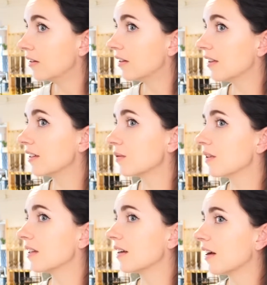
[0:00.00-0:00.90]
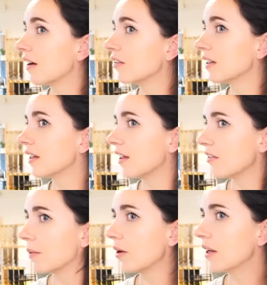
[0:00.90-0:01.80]
And that's one thing I really love
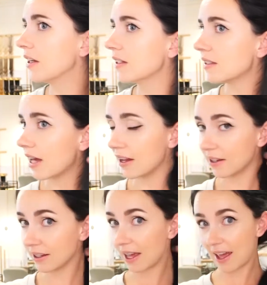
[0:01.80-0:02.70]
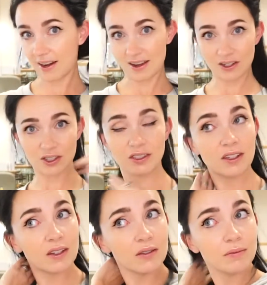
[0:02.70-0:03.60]
about it, is that it can
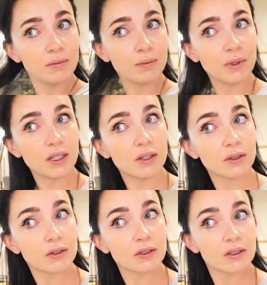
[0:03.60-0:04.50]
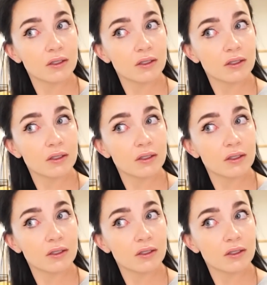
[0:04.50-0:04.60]
actually be used